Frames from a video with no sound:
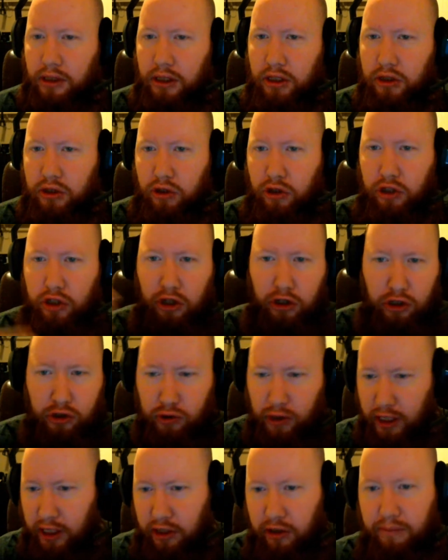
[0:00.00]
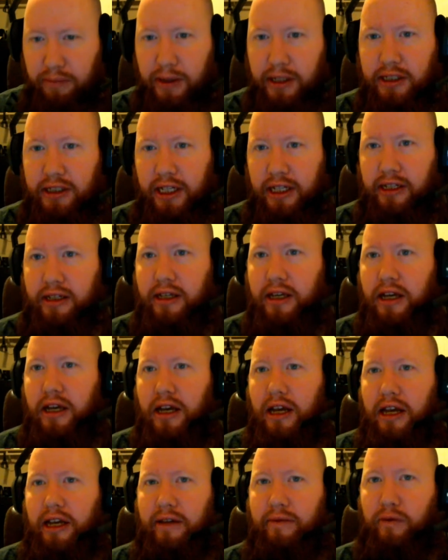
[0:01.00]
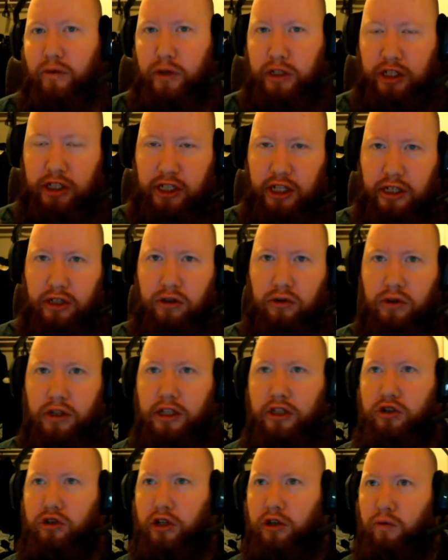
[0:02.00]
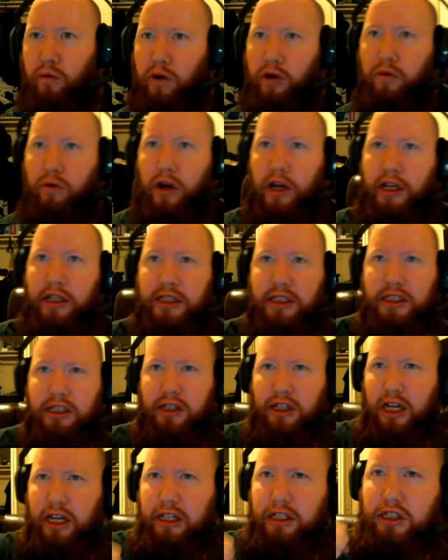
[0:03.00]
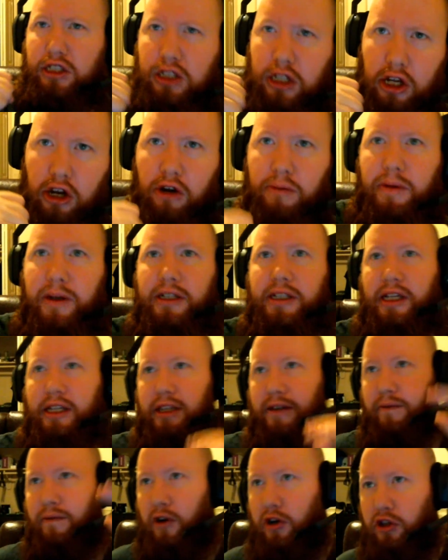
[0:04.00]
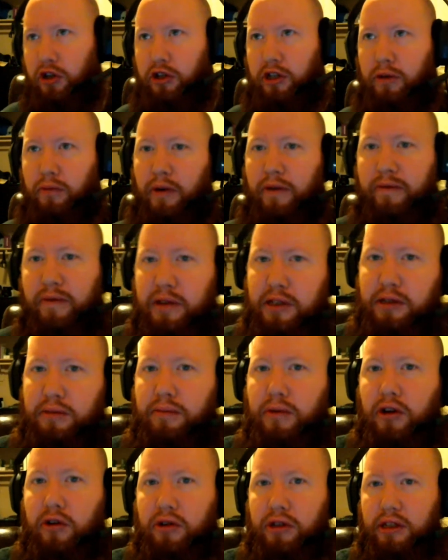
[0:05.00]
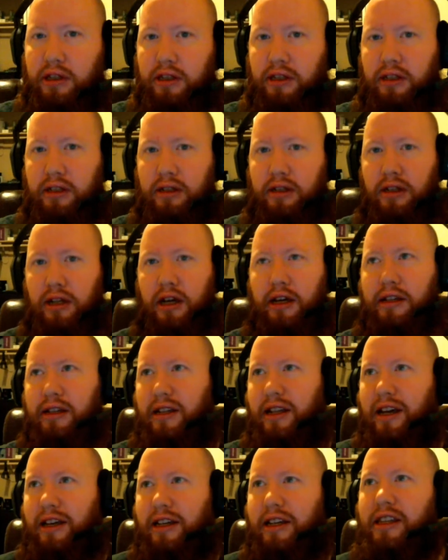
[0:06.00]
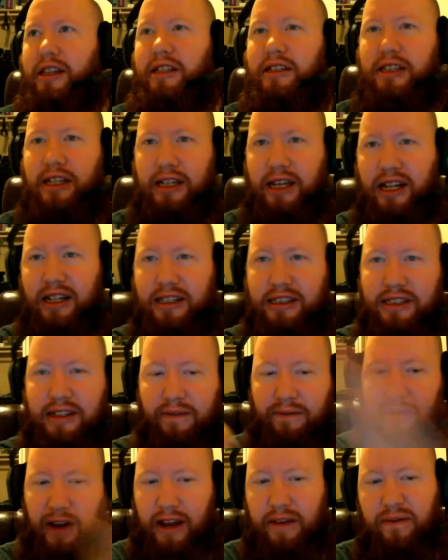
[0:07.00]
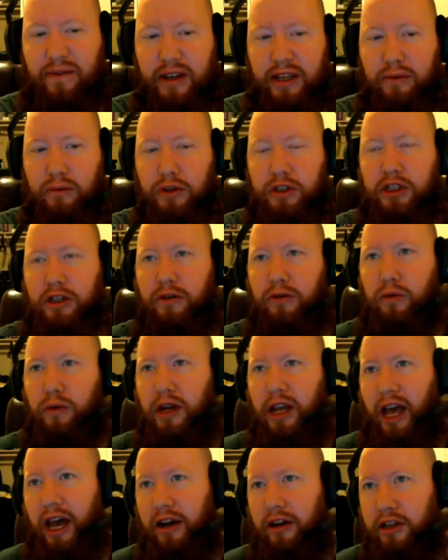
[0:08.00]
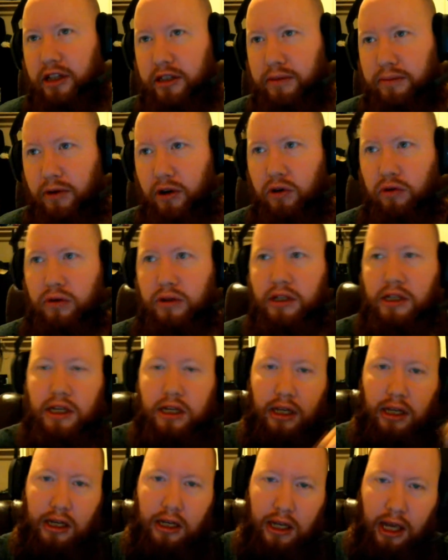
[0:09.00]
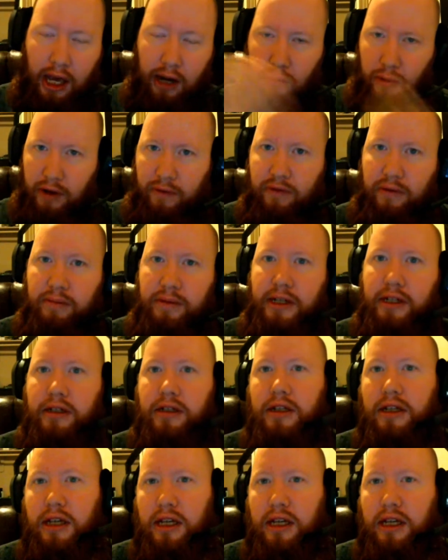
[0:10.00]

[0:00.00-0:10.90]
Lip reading: So you try to loot, but it's like even when you're done looting and you try to run away, it's still kind of slow. But it's like the farther you get away from the smoke, I think it's like at least at 5 feet. Once you're out of the smoke and away from it,